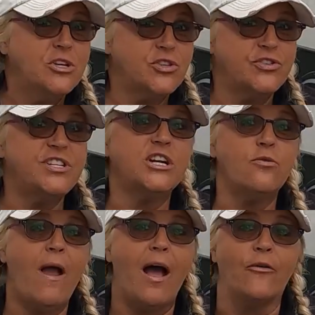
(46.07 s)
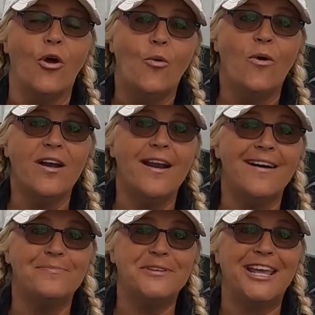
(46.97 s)
So stick around. We're going to
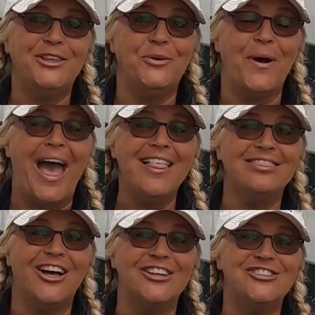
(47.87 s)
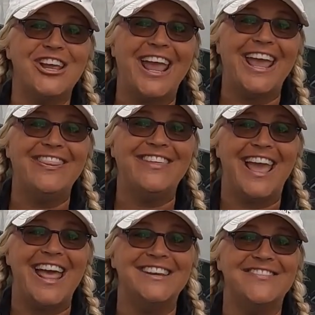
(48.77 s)
update you at lunch and the
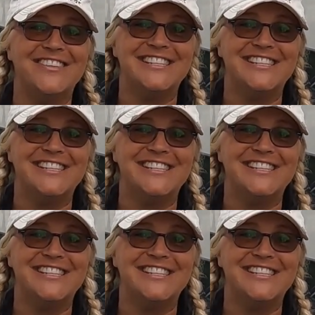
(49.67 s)
end of the